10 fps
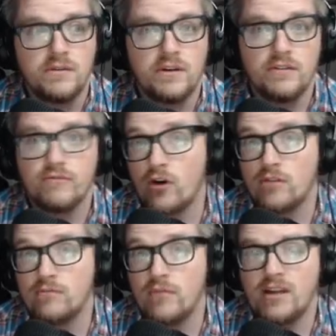uh,
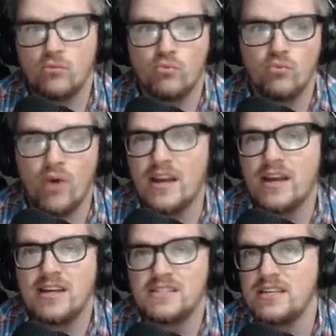farm and why
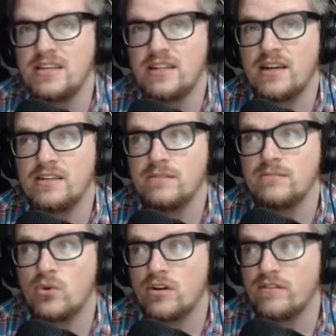I see it uh,
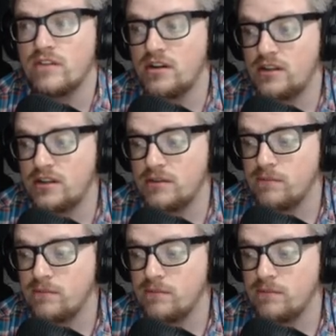more of a,